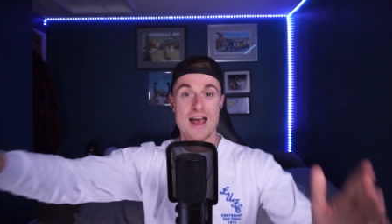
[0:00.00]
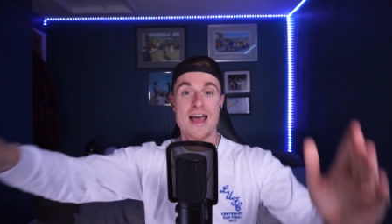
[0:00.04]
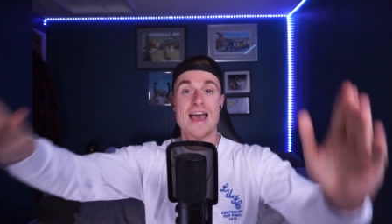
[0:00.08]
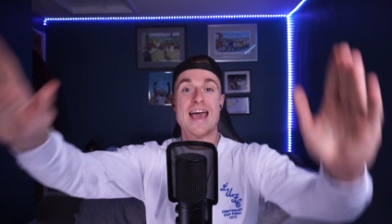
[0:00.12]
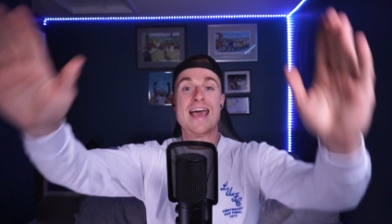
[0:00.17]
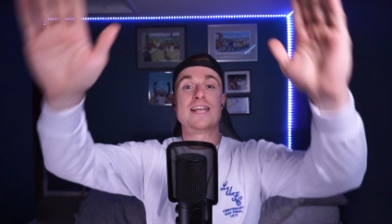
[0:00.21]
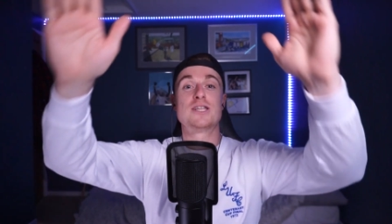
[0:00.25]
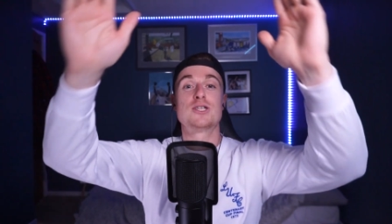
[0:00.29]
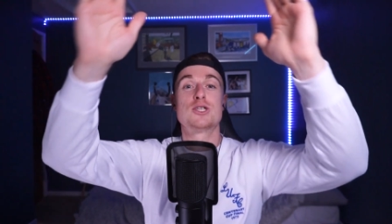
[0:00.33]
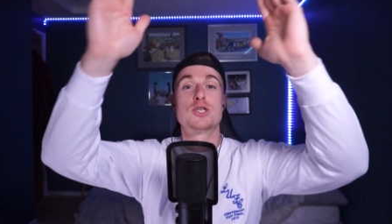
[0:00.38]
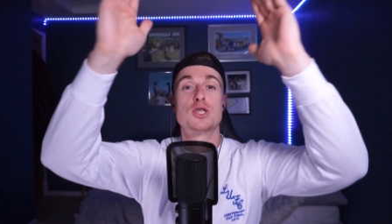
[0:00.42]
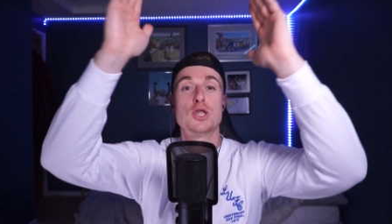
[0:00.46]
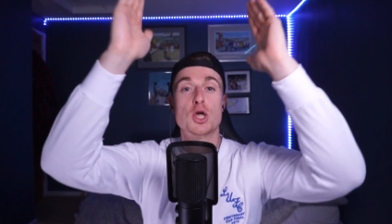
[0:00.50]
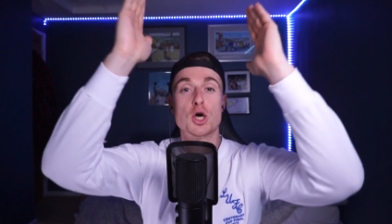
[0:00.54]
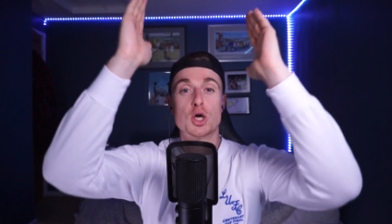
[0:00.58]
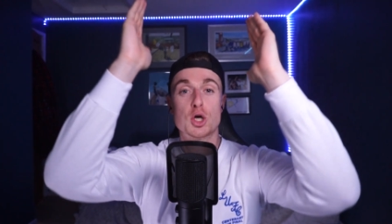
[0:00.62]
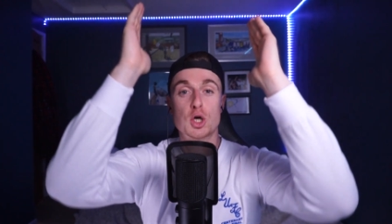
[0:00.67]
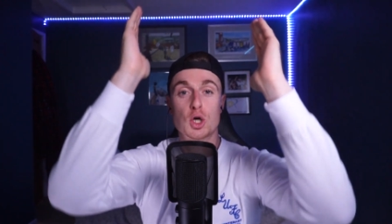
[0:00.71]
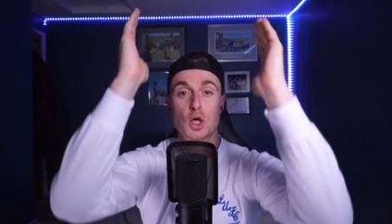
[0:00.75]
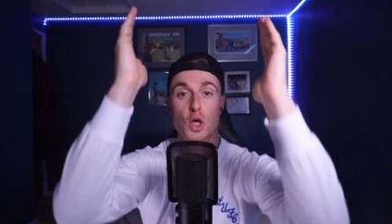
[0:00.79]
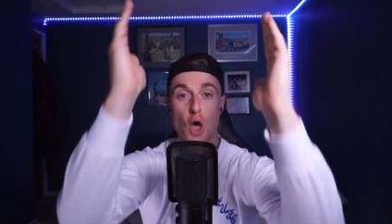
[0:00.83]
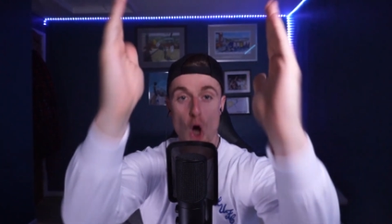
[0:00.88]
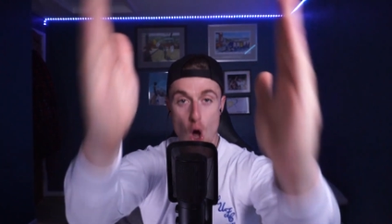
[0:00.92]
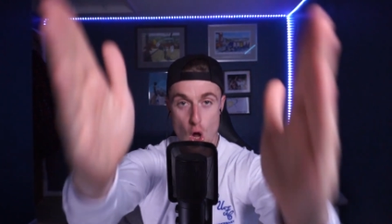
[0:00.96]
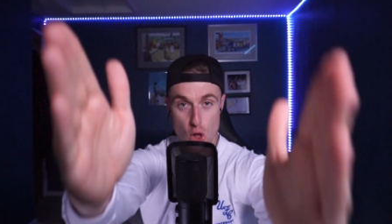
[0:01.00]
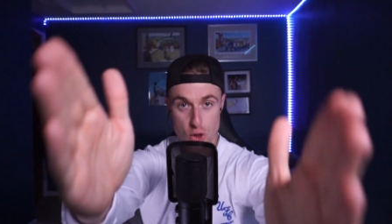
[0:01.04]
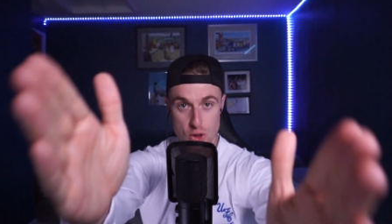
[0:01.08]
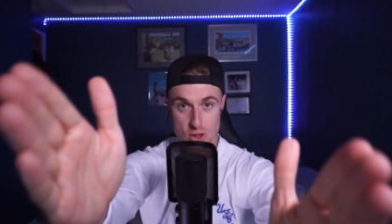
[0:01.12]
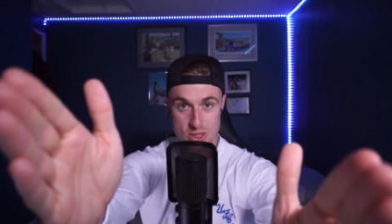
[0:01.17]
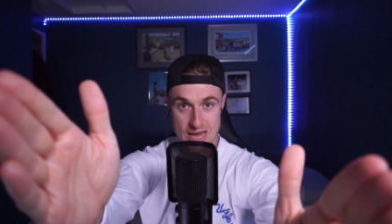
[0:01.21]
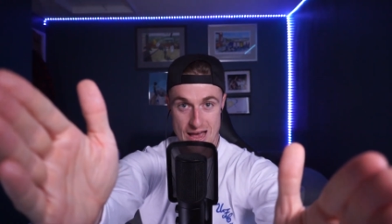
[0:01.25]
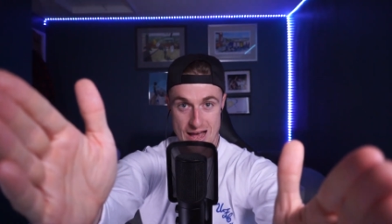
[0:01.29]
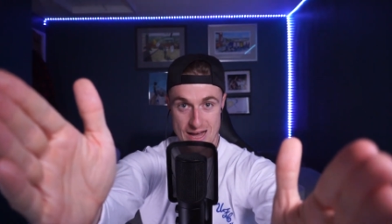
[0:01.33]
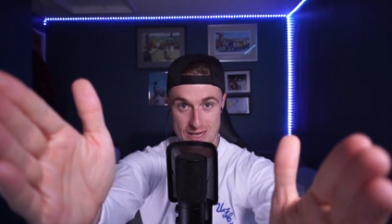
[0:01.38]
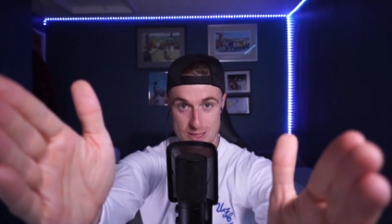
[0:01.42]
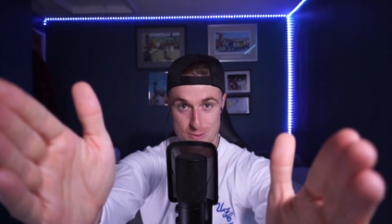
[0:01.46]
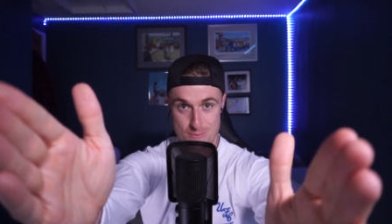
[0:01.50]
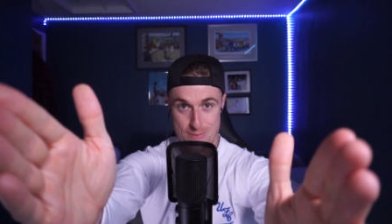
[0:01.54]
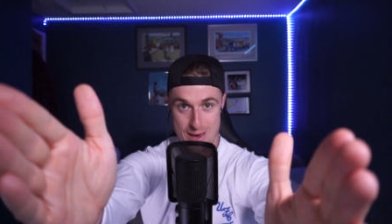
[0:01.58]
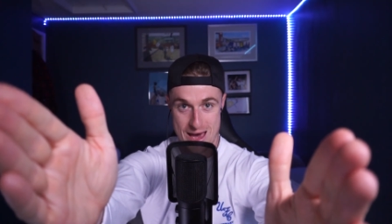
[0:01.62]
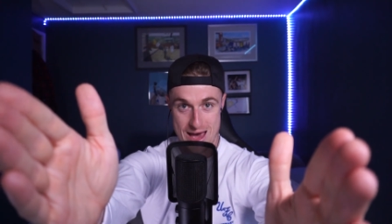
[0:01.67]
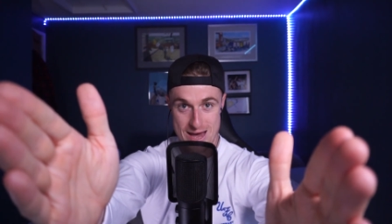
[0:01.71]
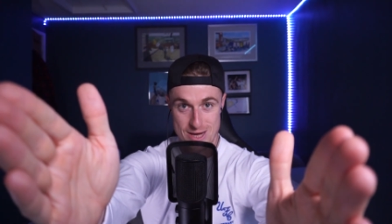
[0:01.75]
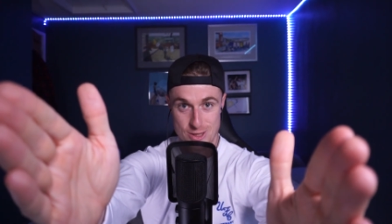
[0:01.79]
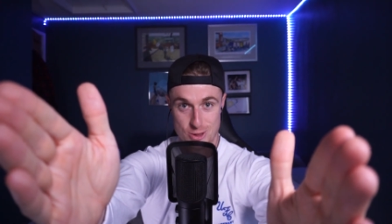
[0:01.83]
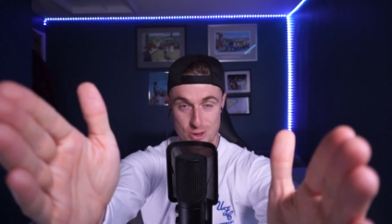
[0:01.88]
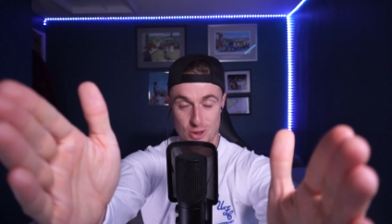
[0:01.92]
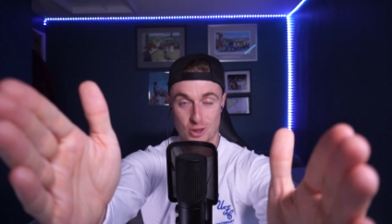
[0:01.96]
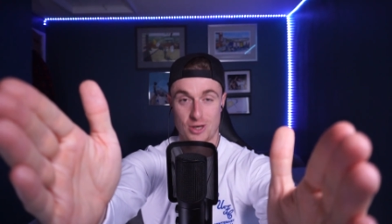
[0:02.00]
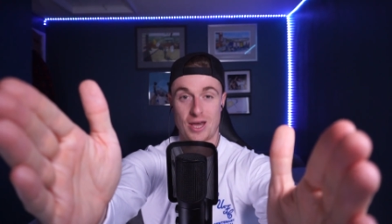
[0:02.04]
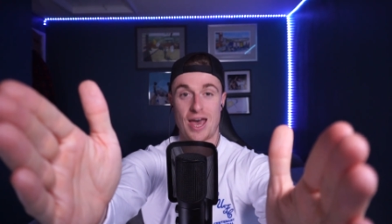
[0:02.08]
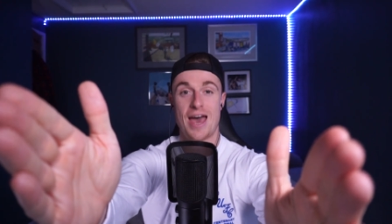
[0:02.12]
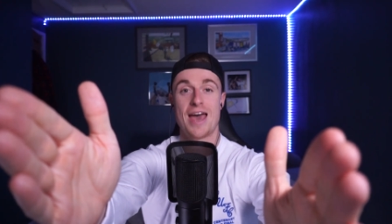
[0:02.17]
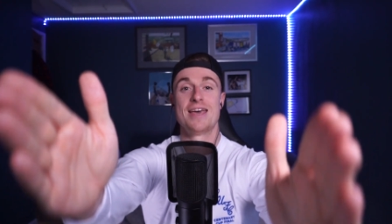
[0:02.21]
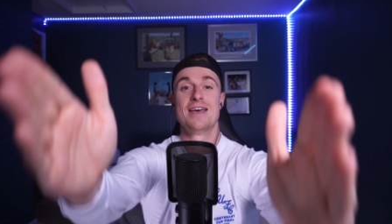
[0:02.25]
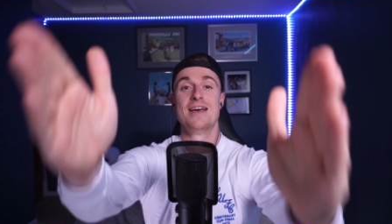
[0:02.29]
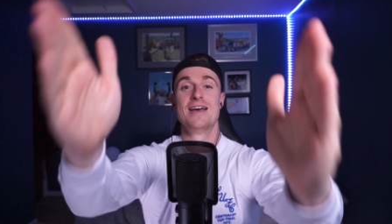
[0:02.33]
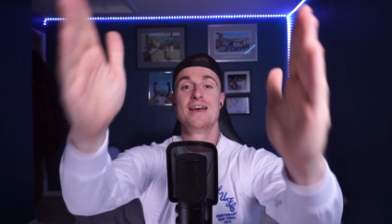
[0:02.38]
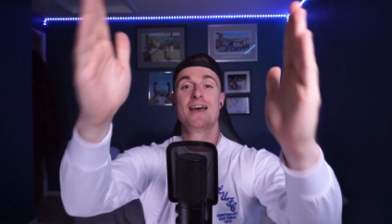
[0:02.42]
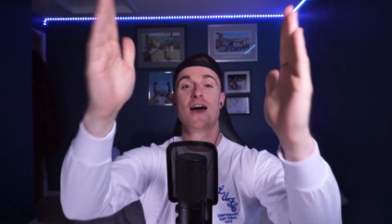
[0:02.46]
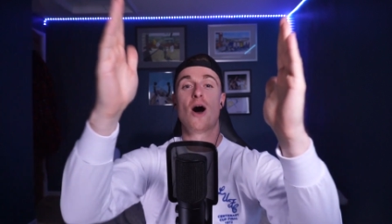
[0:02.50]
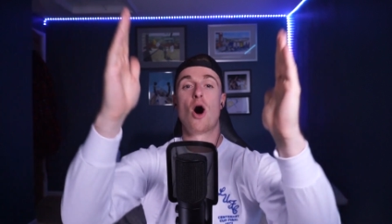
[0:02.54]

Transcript: It's the contacts page, okay?